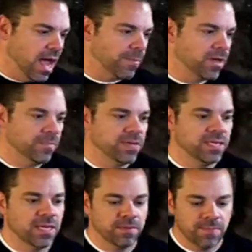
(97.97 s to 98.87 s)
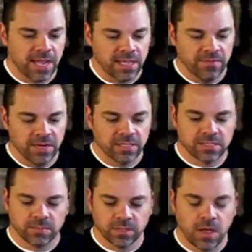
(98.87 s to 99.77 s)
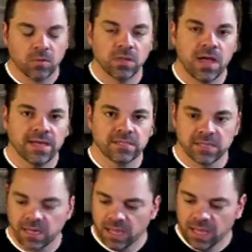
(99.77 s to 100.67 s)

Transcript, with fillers: I'm going to begin by giving it some low lights.